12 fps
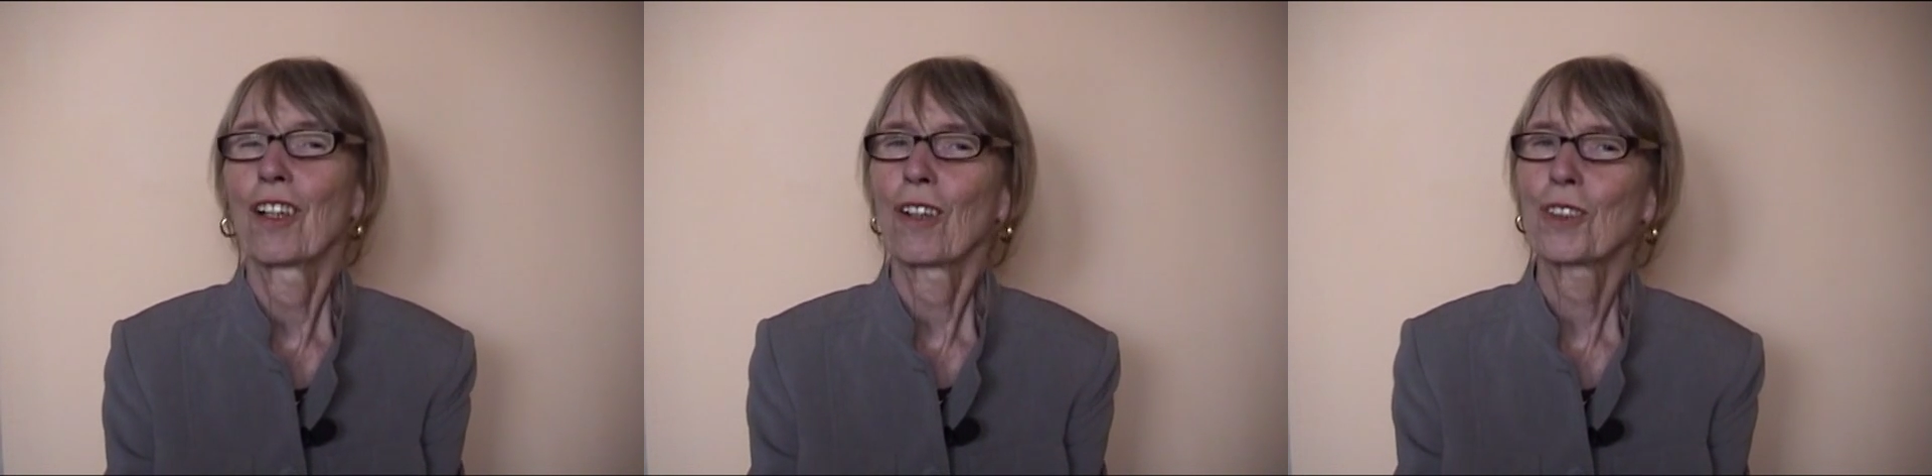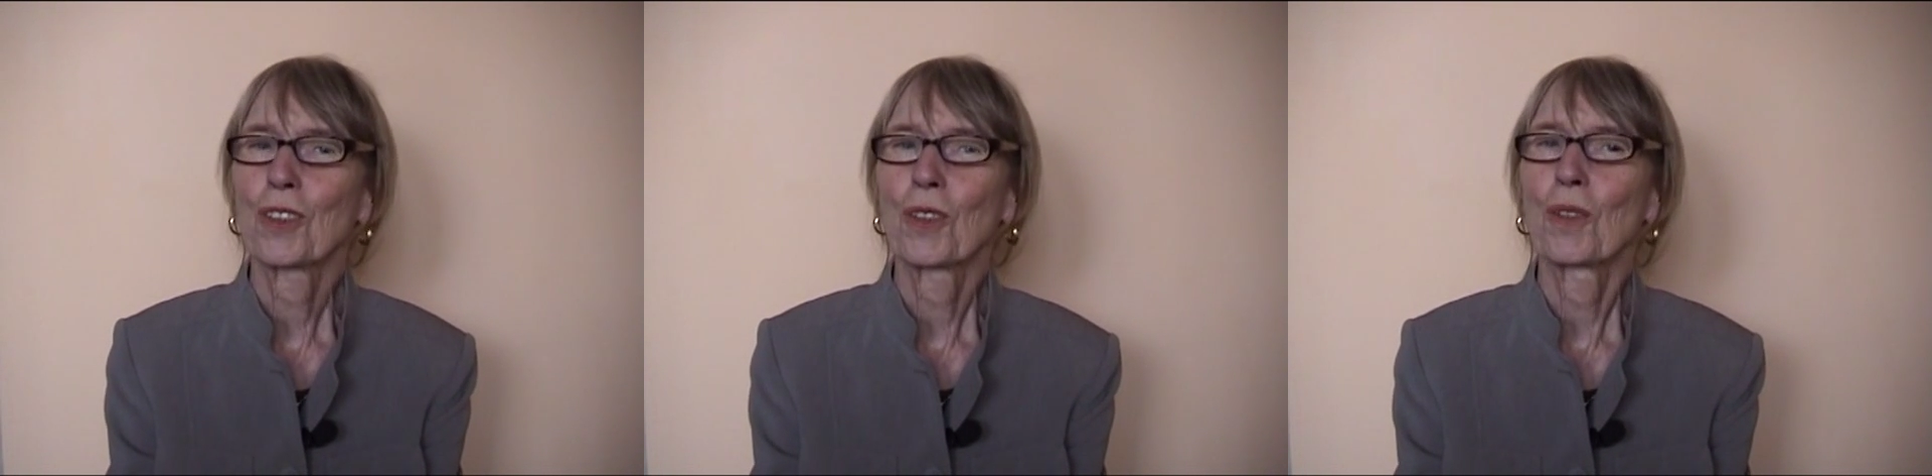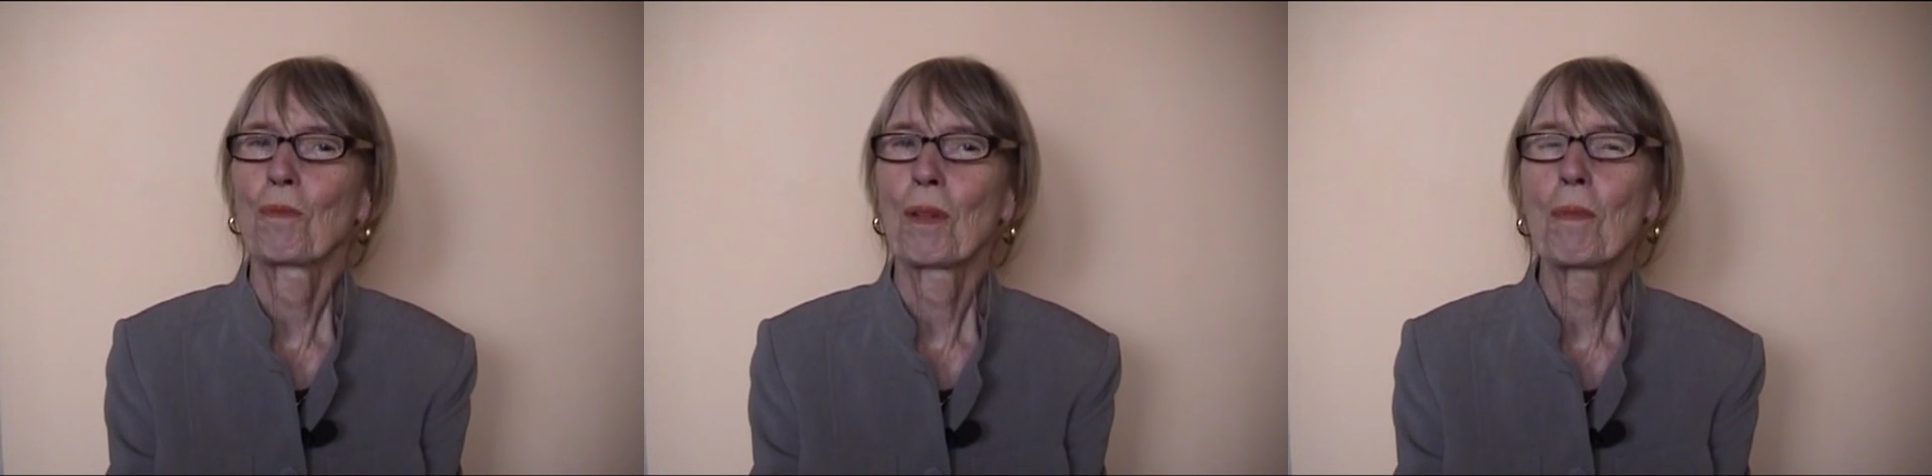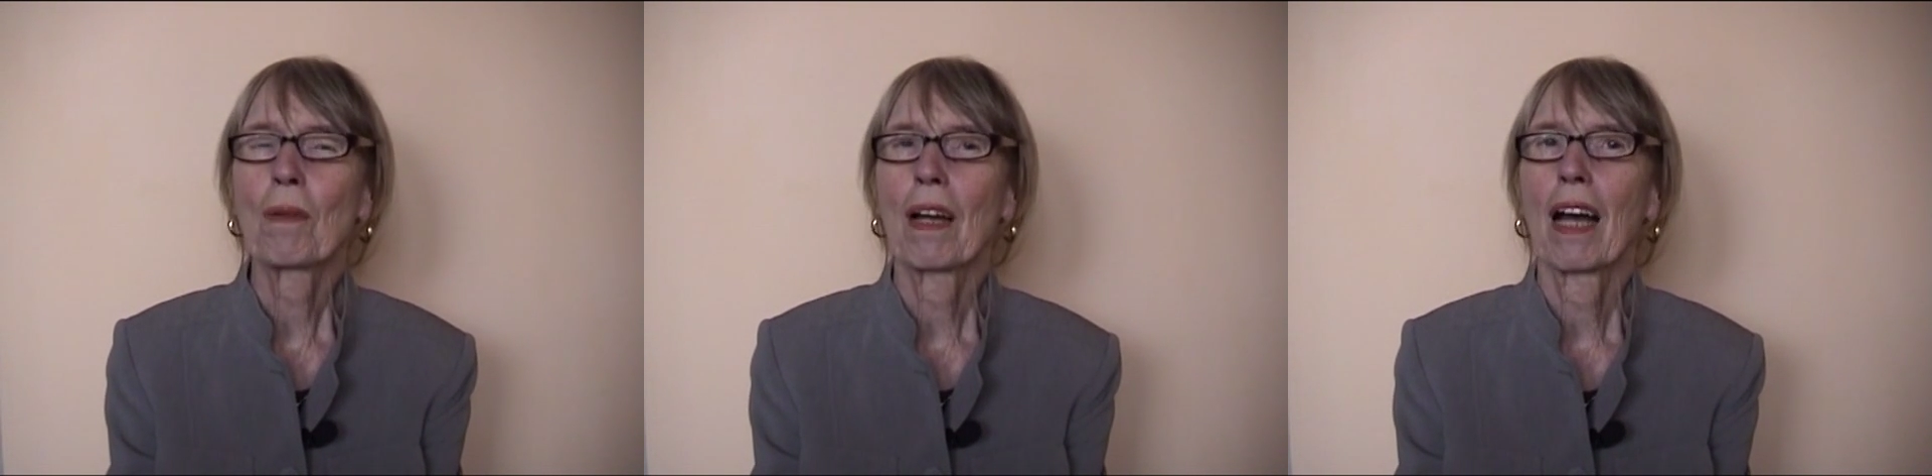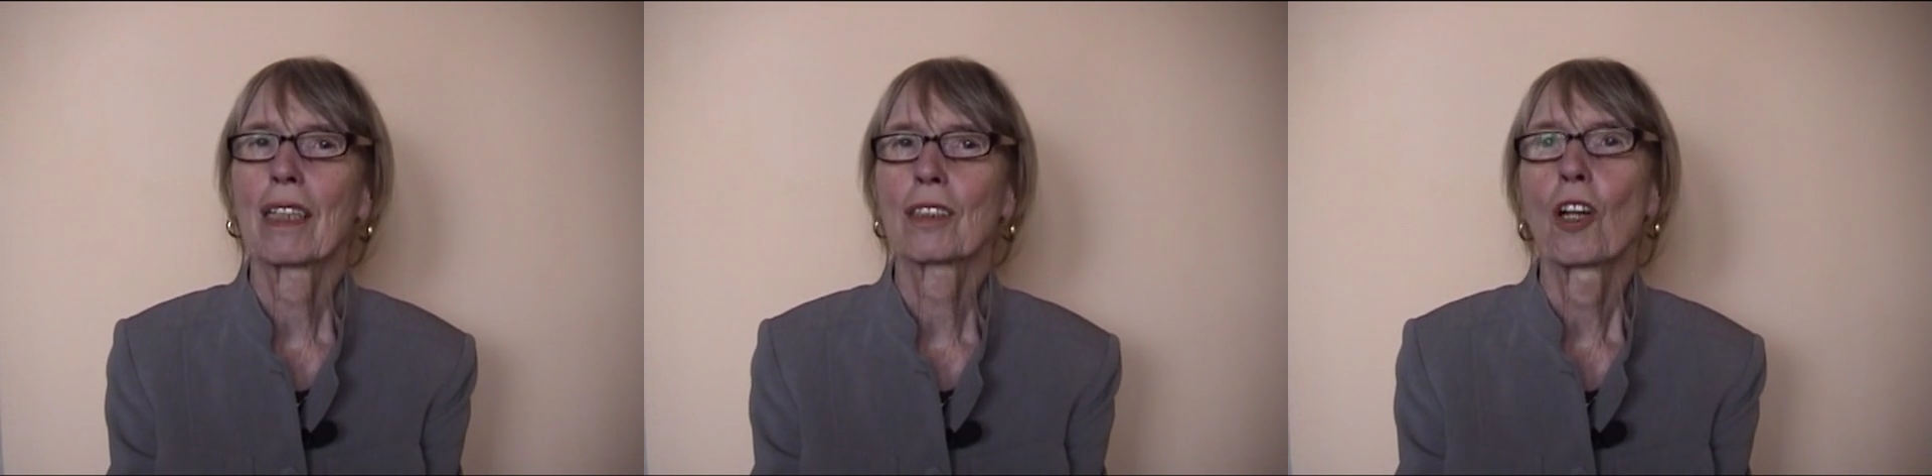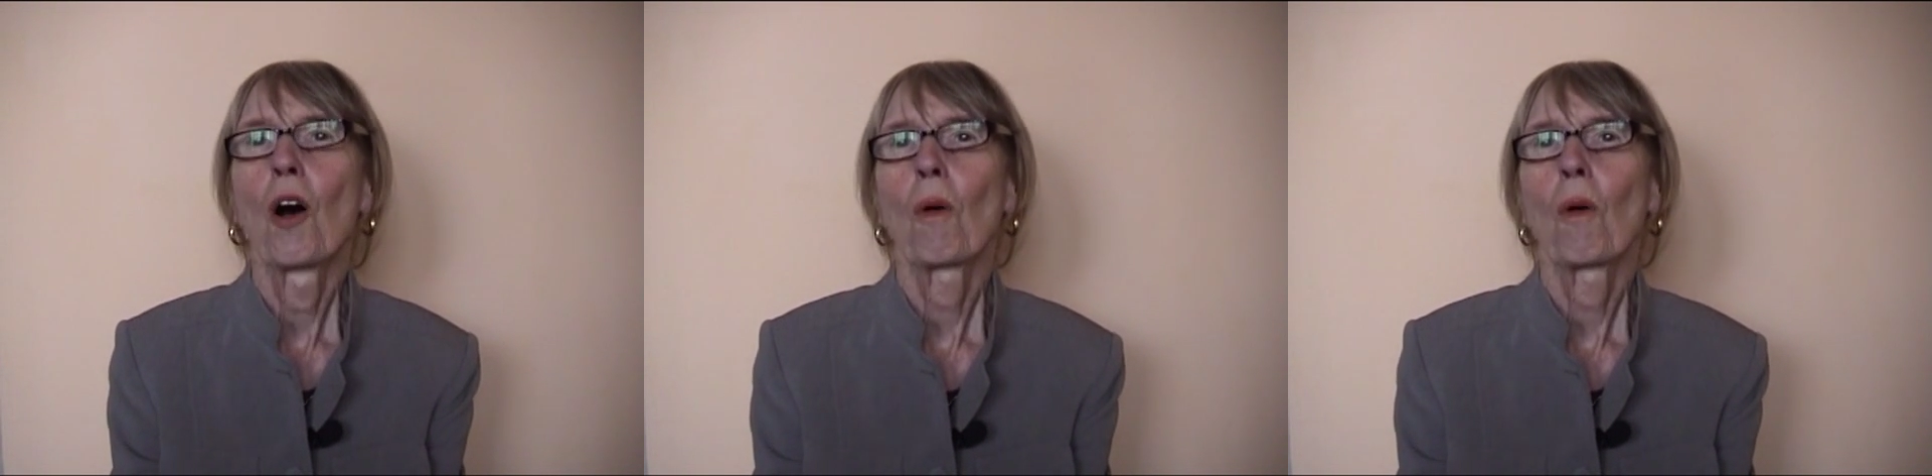also people ask,